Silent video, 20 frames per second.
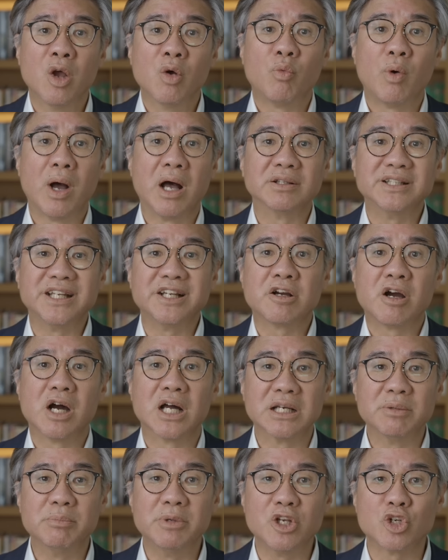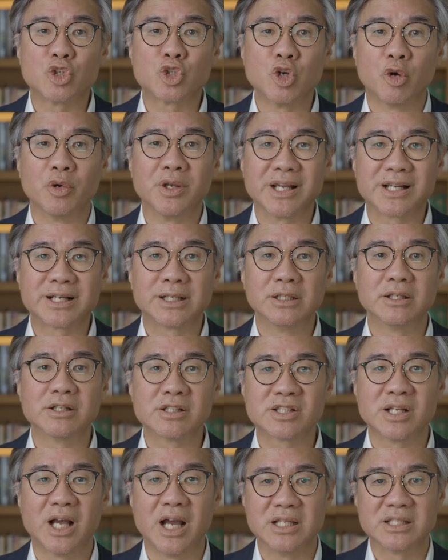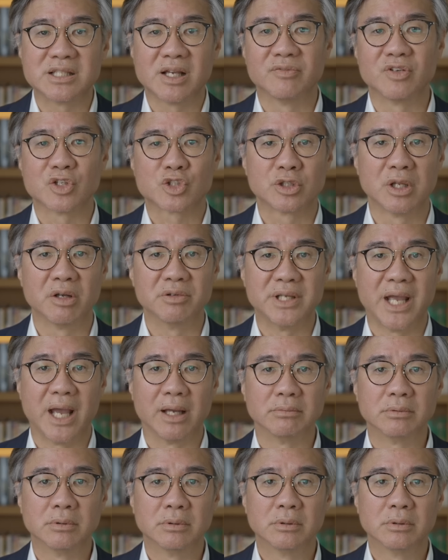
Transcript: while the economy is showing clear signs of a slowdown.